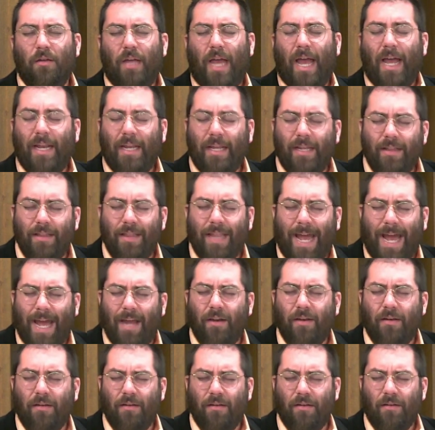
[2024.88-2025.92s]
And in that,
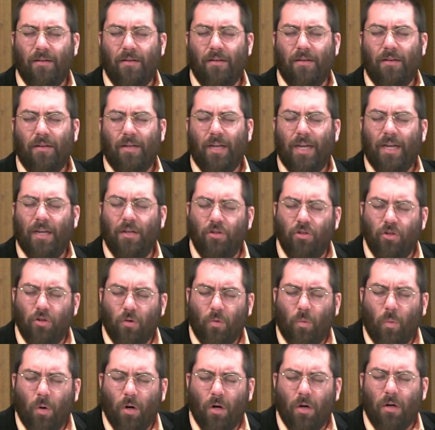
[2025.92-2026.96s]
in your
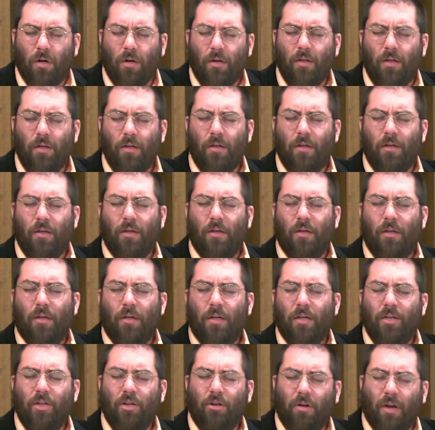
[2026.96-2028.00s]
word,
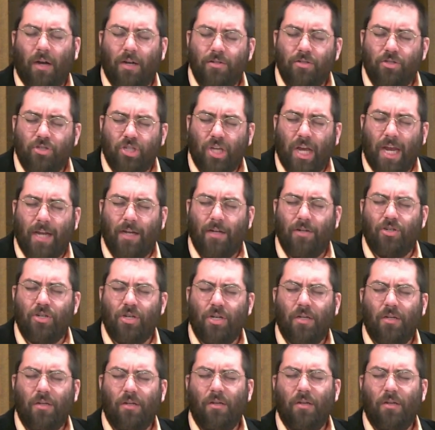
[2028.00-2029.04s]
in your unchanging,